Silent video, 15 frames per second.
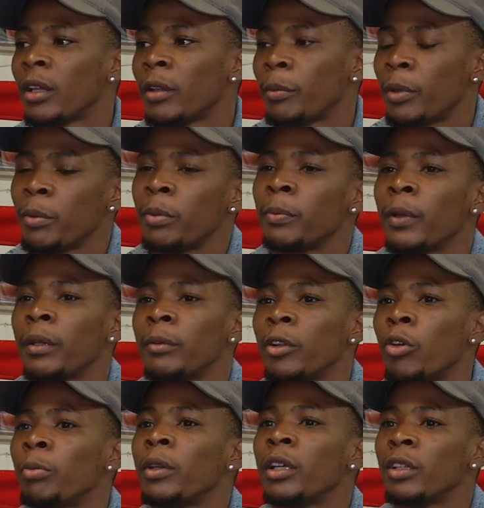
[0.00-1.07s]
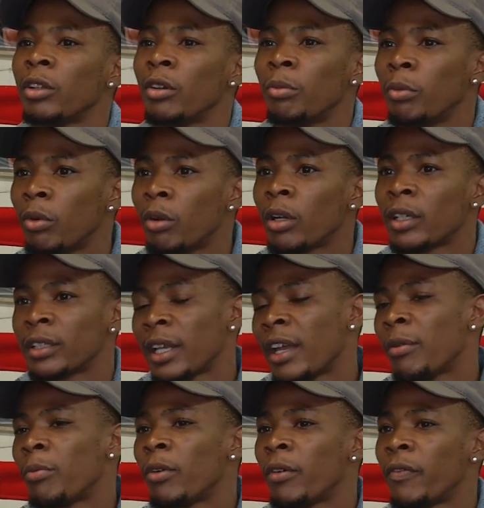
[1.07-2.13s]
people might know me a little more because I
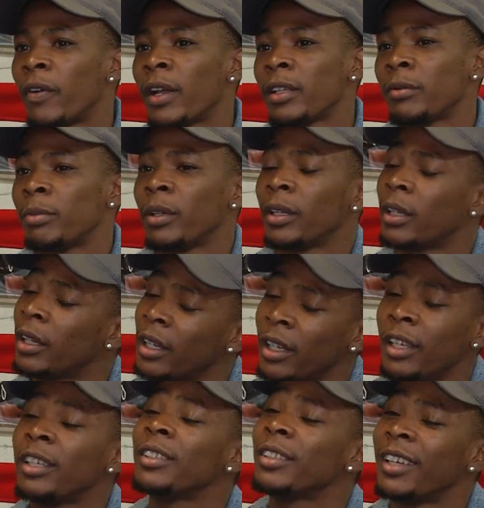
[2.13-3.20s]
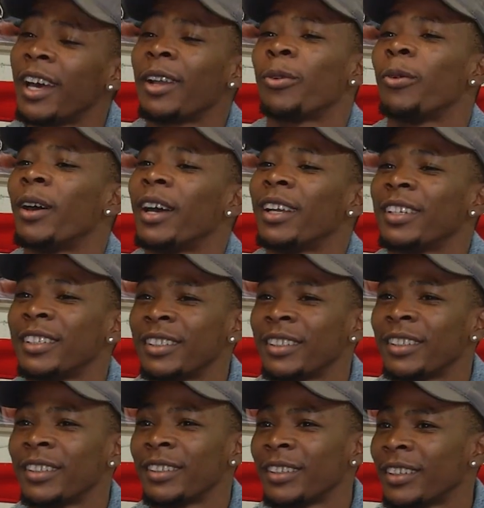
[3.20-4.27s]
have more fights, but he's the guy to watch.
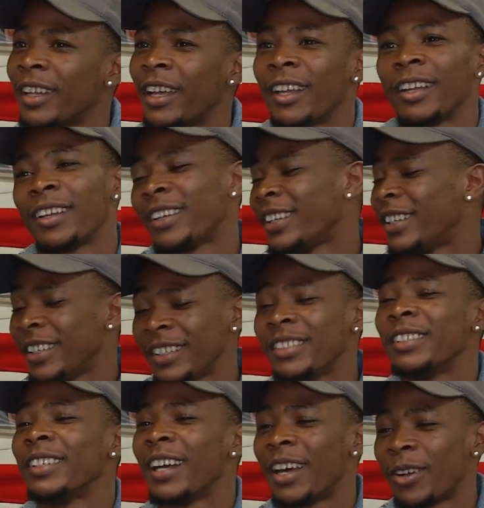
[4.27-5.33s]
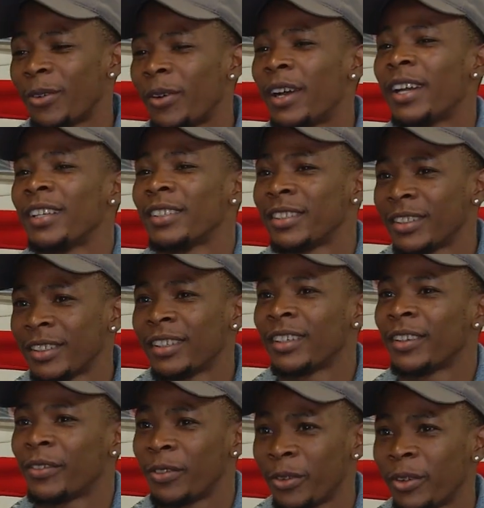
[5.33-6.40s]
Like, he's the guy to watch,
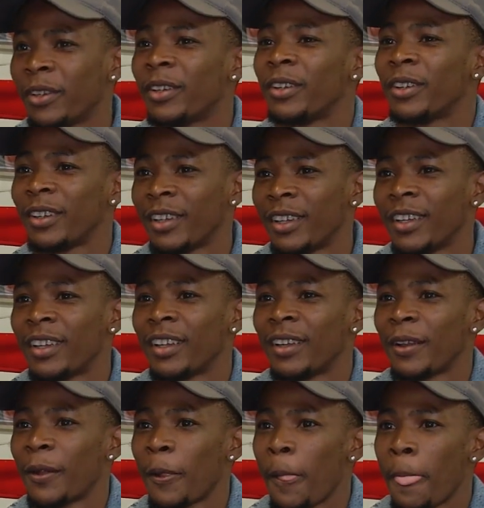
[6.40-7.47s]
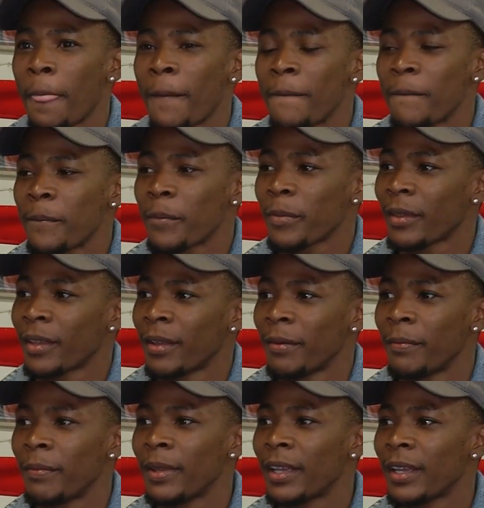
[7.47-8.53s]
for real. And why is that? What's
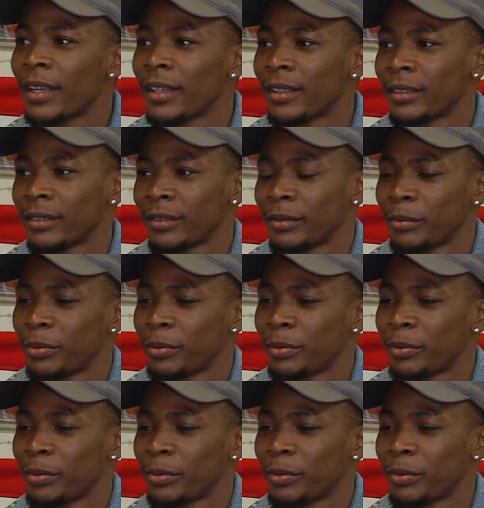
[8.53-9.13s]
special? What's unique?